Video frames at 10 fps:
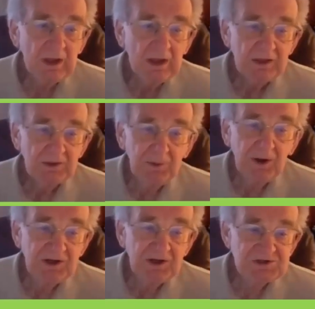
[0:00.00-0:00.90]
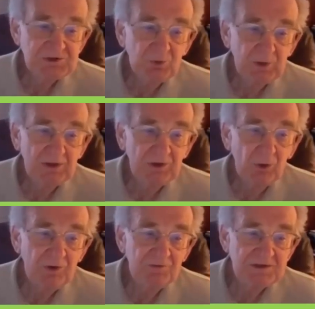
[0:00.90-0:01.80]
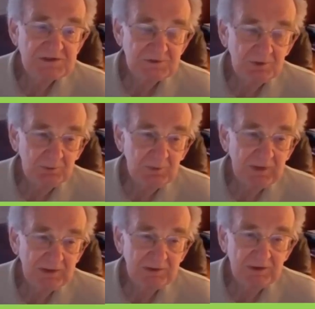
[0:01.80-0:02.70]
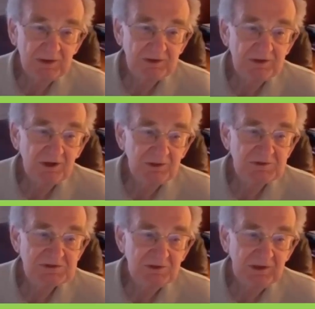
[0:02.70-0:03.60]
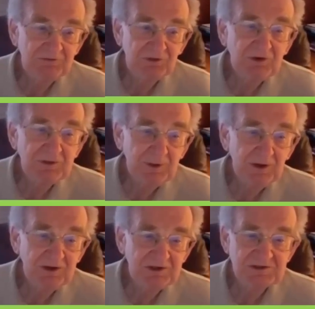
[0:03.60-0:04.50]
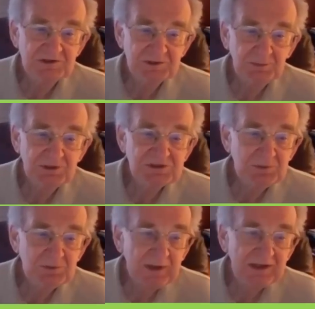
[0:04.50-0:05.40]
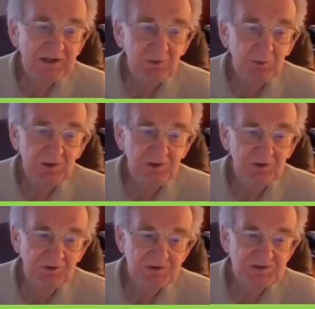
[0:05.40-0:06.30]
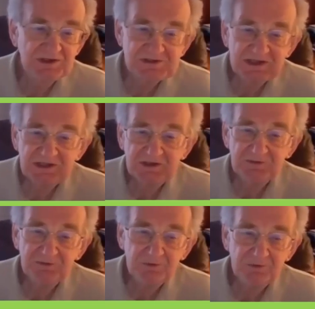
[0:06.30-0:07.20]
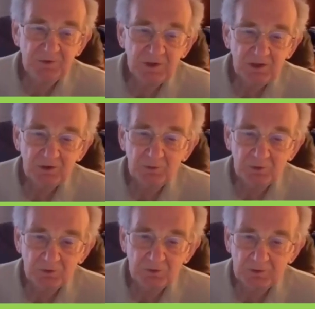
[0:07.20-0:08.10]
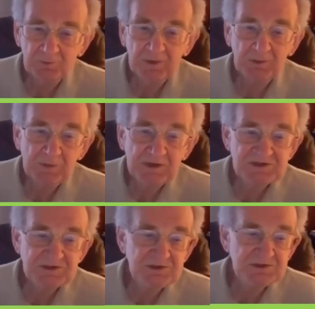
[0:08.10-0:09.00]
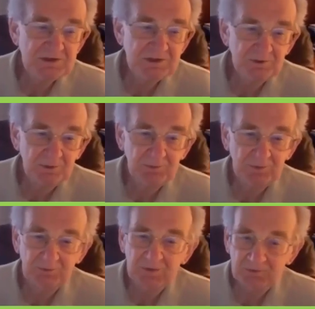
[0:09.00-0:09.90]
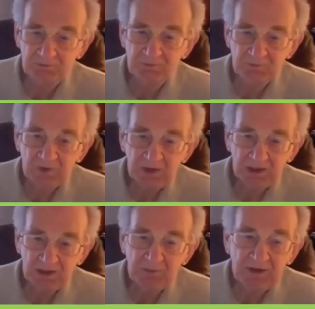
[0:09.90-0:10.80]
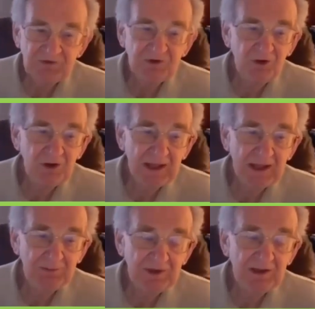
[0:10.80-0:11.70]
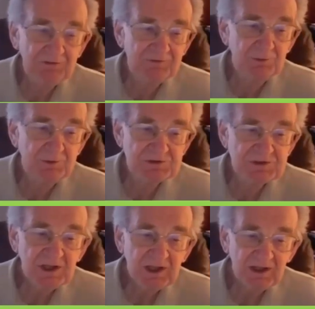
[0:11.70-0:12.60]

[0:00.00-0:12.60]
The parties to a will, all of these main documents have three parties. There's the person making the will, there's the executive who administers and makes it all happen afterwards, and